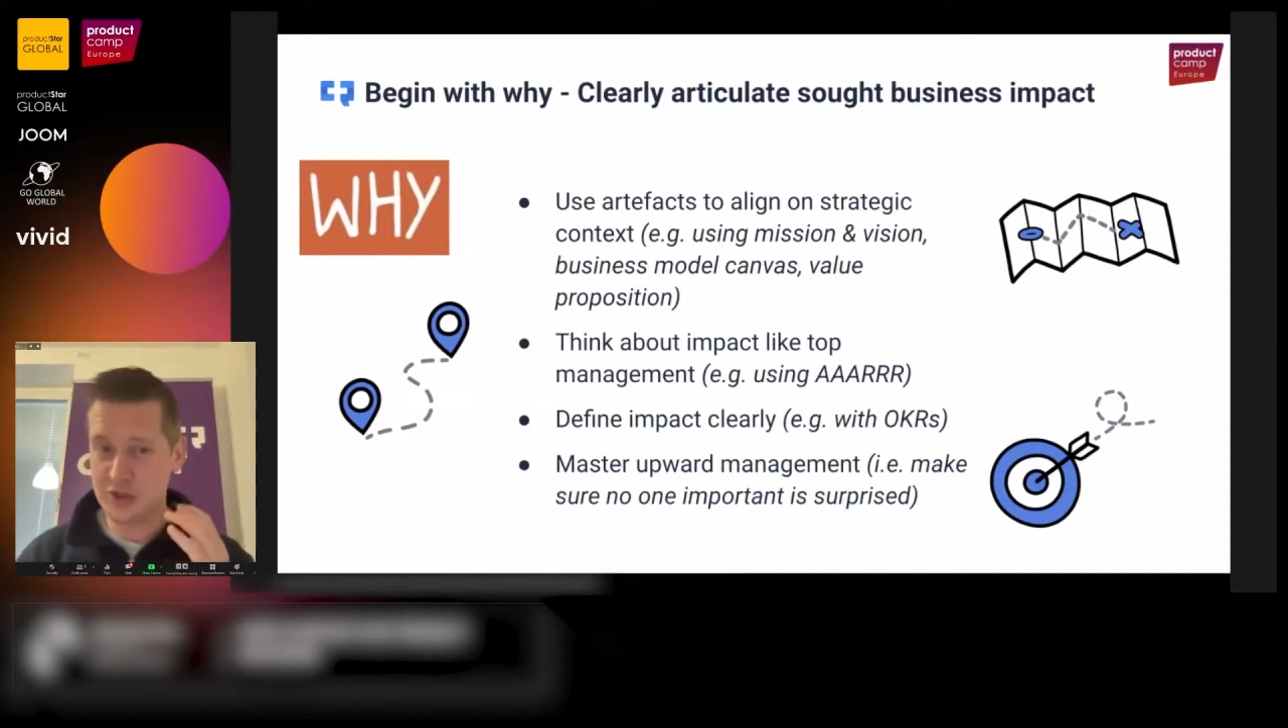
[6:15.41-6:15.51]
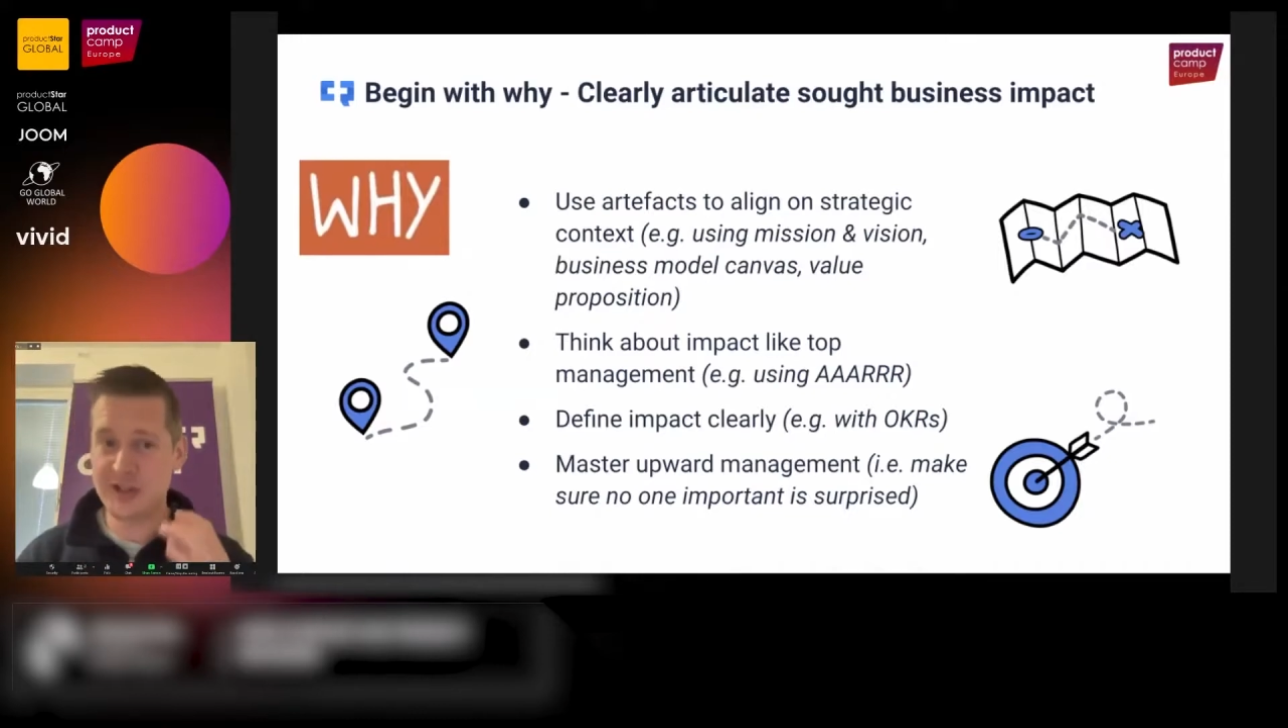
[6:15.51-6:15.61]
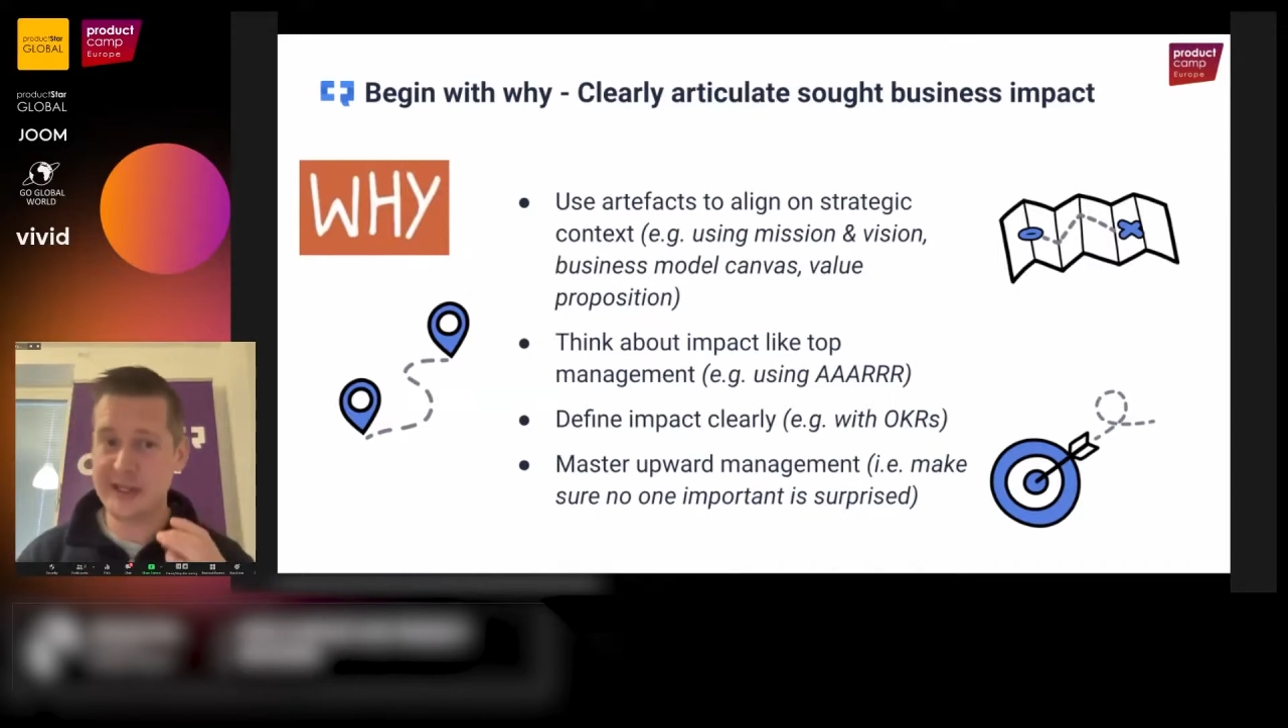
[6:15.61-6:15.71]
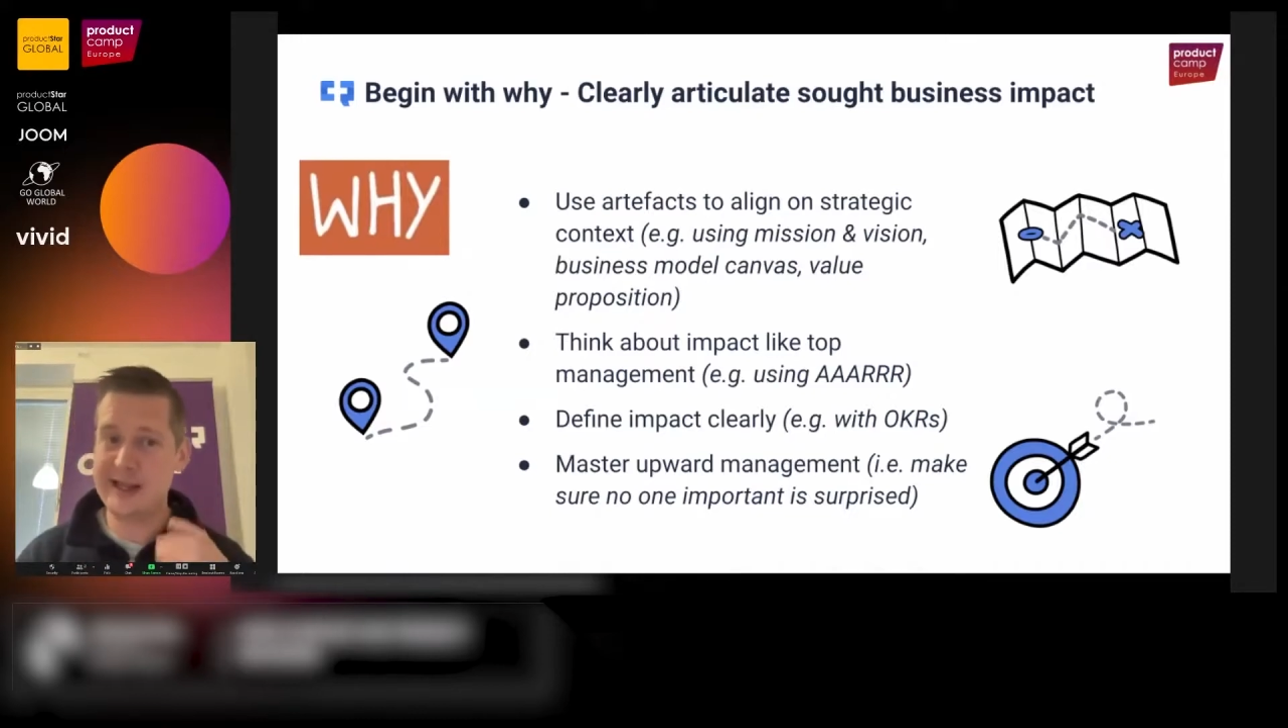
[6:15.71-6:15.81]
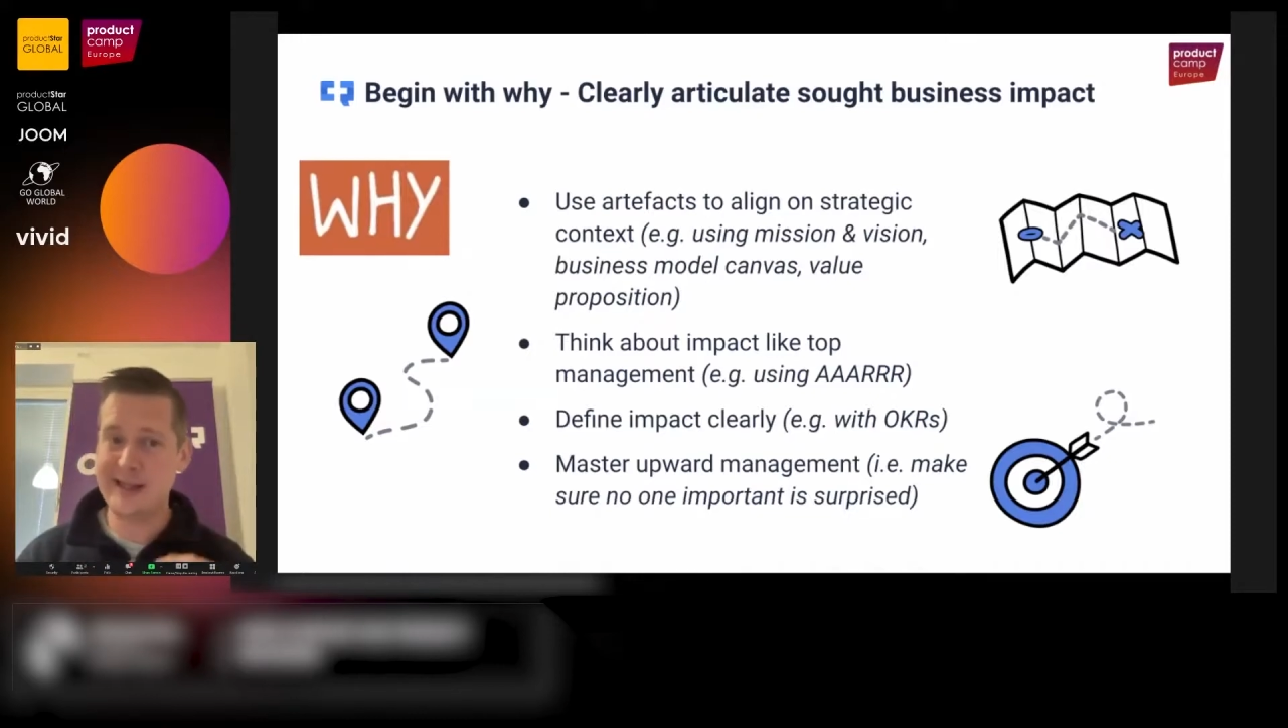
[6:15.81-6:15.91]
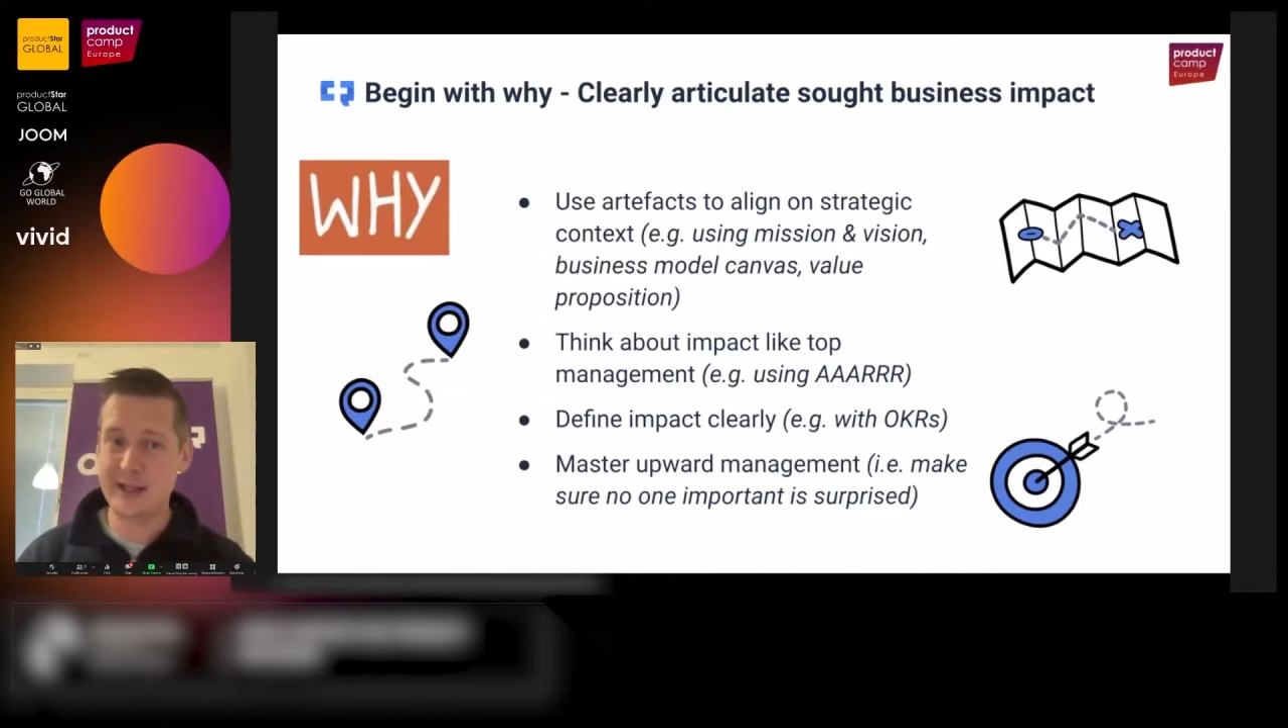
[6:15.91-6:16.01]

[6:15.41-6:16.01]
you still